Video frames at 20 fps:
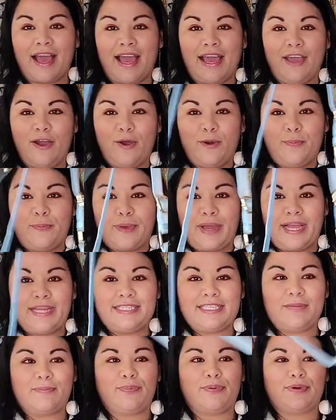I,
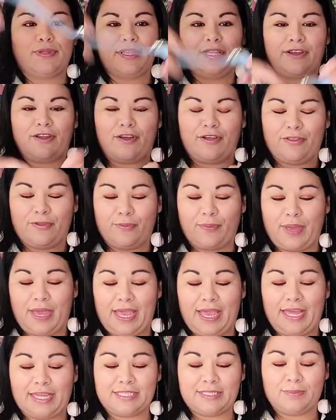I did pull it all the
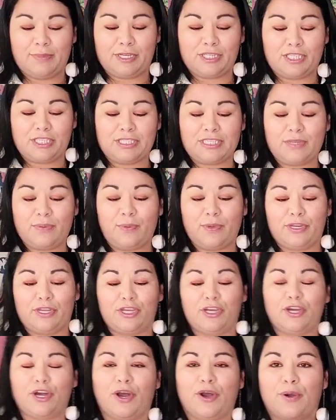way as much as it
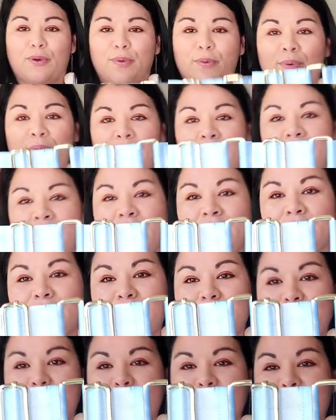would go.
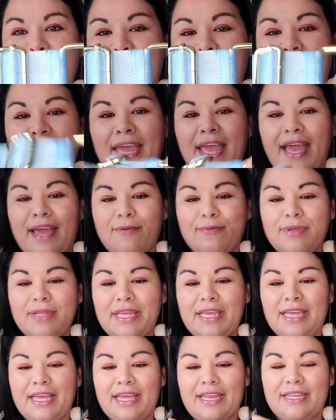So I can't
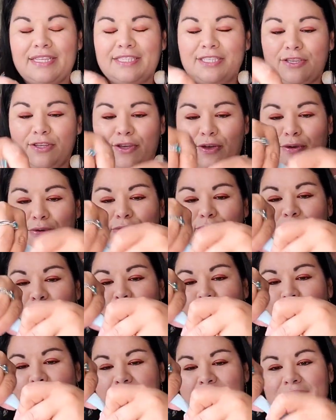really get it to go
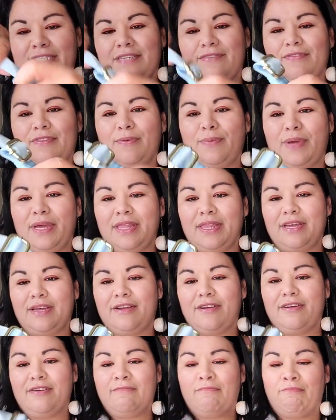the rest of the way
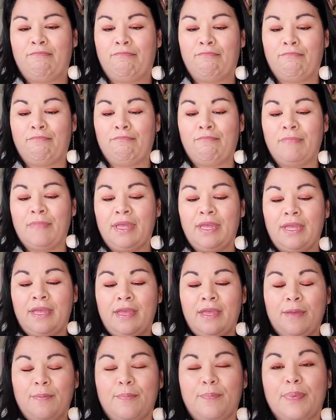there,
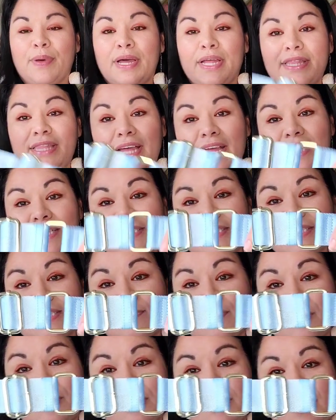but that's
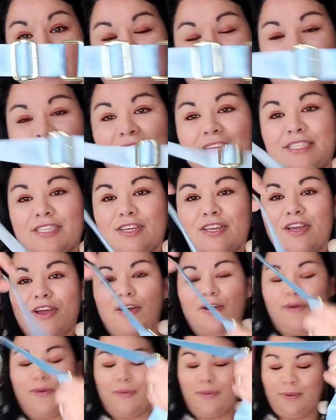as much as I could get it to
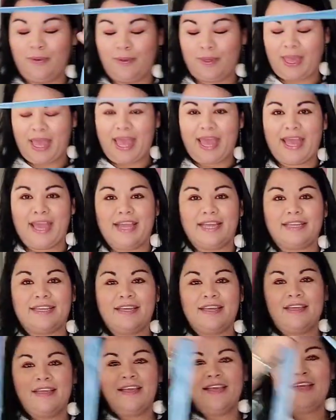go. And
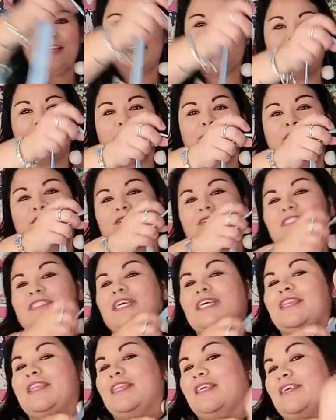so it looks
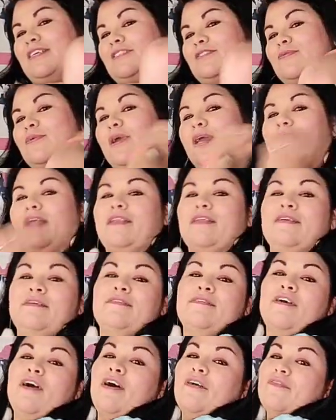like this, right?
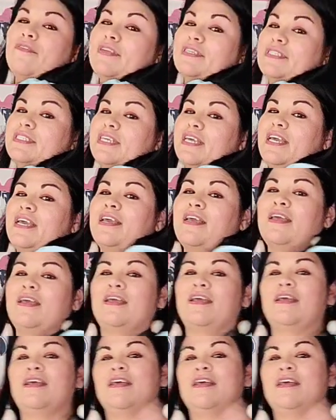Obviously.